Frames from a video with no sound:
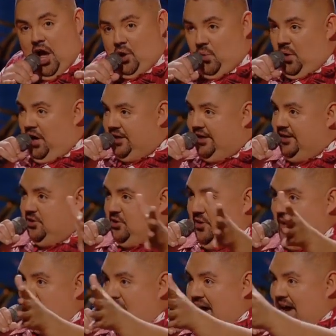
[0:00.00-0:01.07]
walk into a
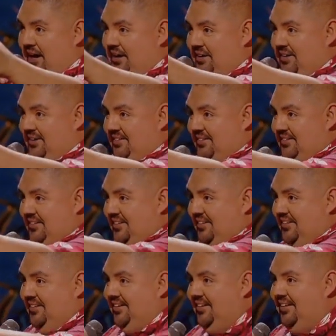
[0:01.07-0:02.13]
bar.
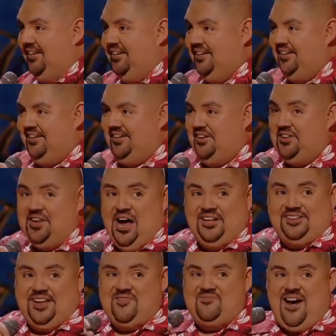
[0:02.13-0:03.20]

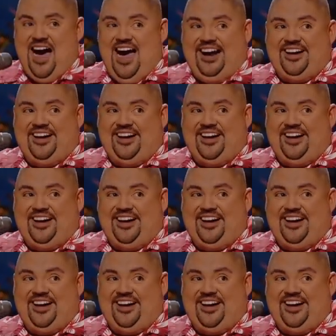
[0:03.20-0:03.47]
Not in my